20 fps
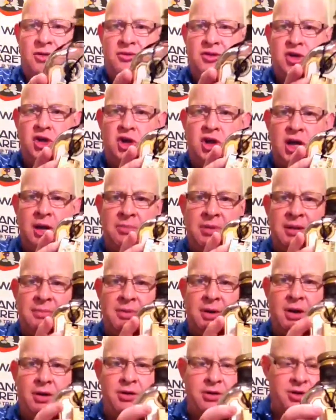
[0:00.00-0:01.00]
of chubby
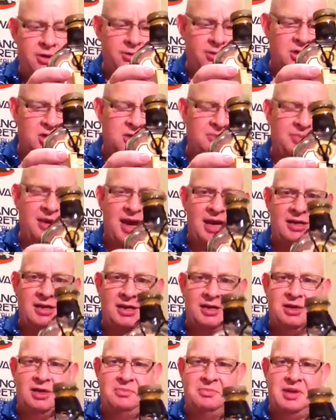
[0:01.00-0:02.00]
bottle you'd expect
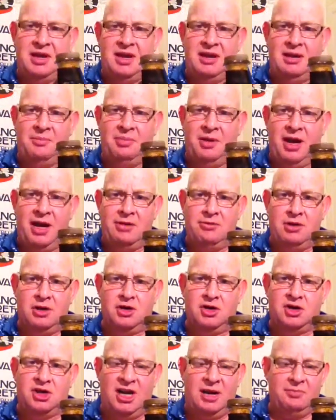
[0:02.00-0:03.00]
it to be in a pirate
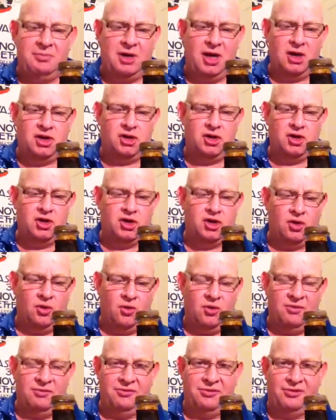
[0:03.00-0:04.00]
ship. Nice and
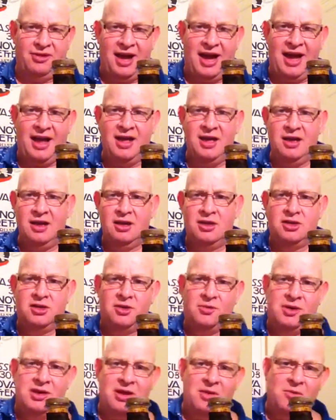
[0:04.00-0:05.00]
short and fat.
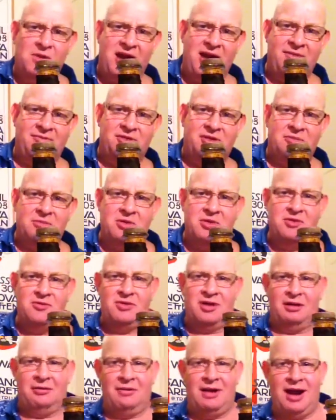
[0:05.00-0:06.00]
So when the waves are
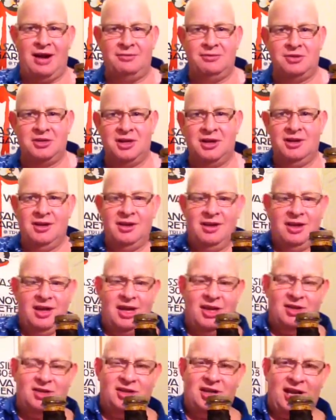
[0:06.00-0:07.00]
moving around,
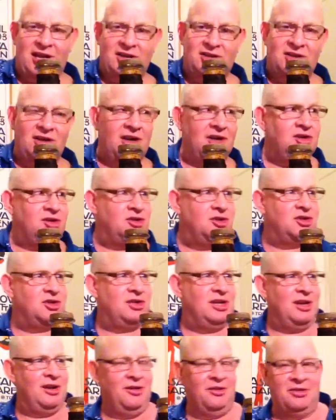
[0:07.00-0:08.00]
it stays nice and
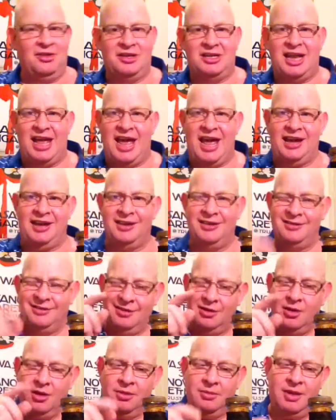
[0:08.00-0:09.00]
still on the deck.
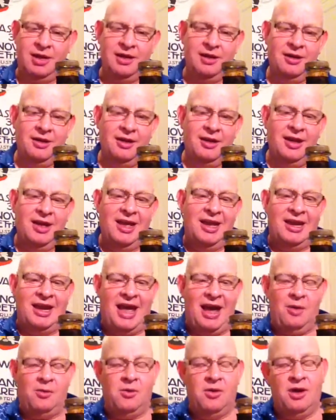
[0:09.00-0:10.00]
You know what I mean?
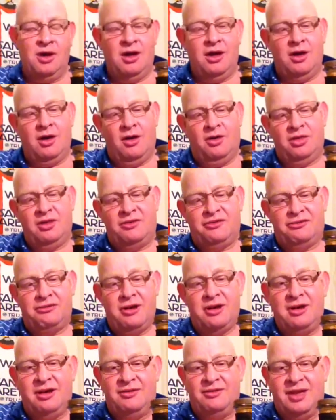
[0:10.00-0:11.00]
Now, on the
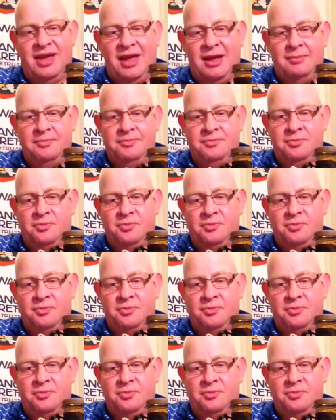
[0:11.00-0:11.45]
front of it,